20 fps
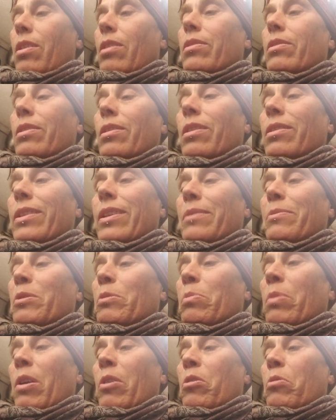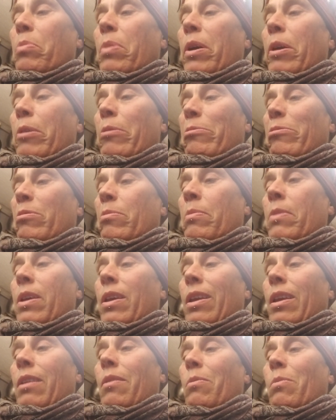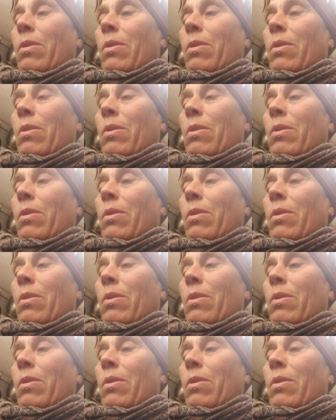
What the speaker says: Did I tell him to blow the Pope from me?